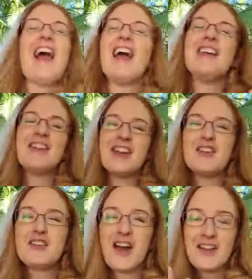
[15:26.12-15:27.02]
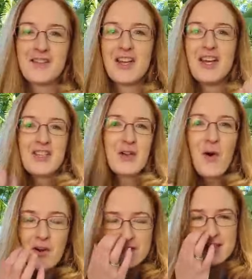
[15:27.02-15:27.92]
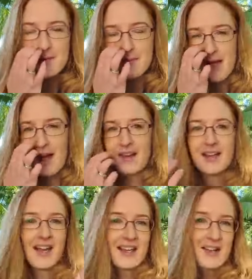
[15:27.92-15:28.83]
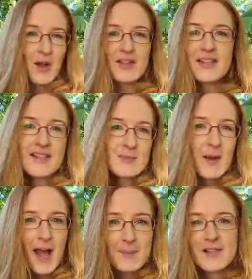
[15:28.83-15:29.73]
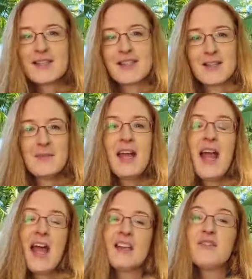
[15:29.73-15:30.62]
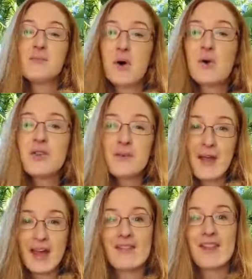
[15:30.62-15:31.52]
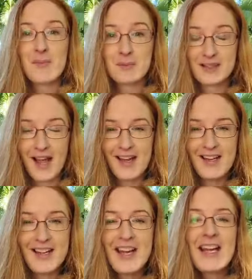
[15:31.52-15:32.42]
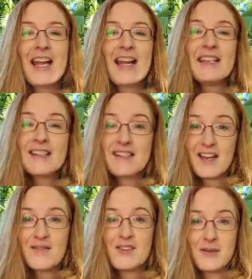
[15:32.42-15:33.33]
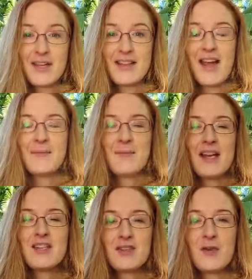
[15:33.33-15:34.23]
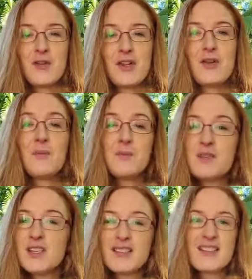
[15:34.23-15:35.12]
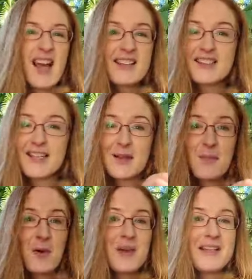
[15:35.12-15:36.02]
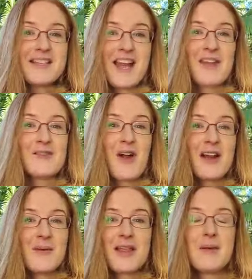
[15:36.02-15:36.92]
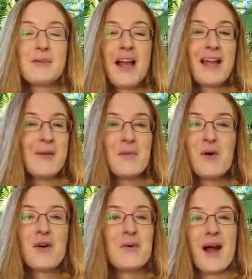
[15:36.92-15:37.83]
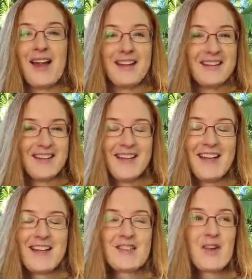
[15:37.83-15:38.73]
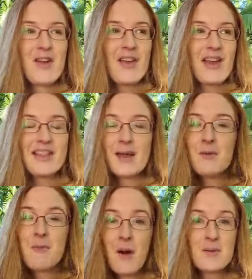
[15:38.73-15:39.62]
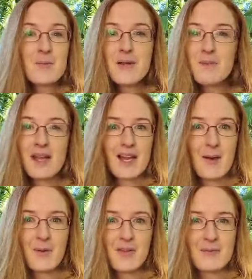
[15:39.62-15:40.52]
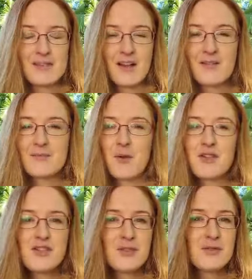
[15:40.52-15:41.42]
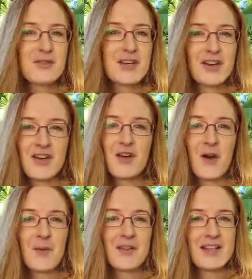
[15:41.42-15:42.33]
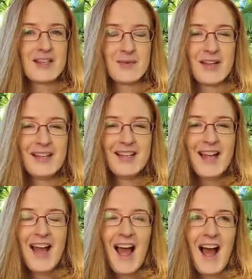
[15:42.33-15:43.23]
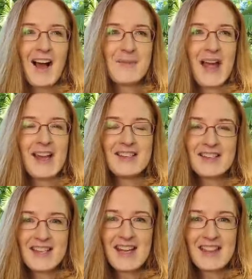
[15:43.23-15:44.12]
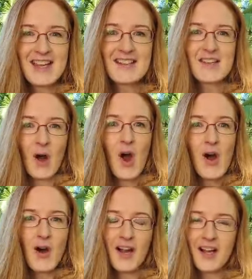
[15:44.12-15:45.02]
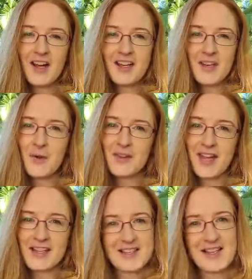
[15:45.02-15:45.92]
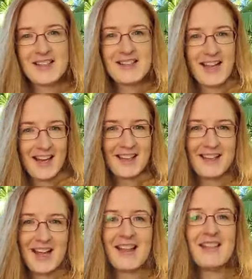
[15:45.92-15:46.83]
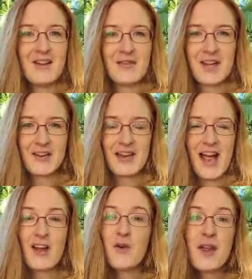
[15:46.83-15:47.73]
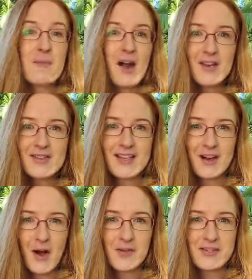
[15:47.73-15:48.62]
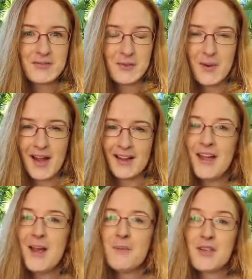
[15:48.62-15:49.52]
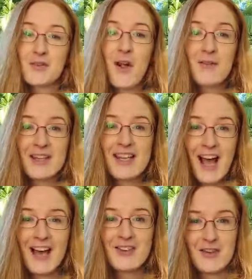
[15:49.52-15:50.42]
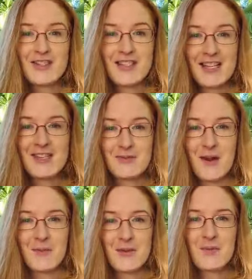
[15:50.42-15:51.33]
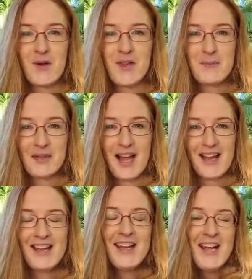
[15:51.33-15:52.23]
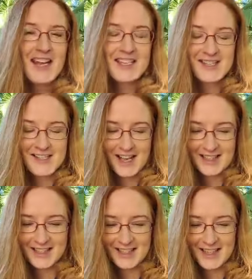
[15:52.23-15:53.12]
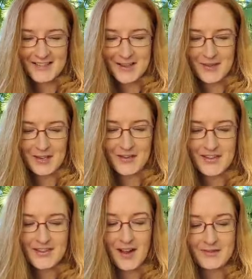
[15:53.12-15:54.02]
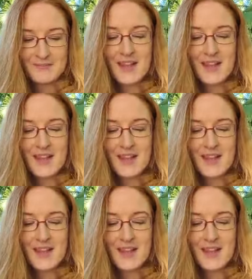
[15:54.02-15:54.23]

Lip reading: And then you kind of talk to them about it and go, this is what happens to them. And you've pulled them out of their play. Instead of doing that, make sure that you just subtly put it down right where they're playing and walk away. So they will probably pick it up on themselves. Most children know what they're doing and see things and go, oh, I kind of know what that does, and they'll figure it out. Or they might use it in a whole different way, but try really hard not to interrupt them while they're playing and just subtly leave something on the side.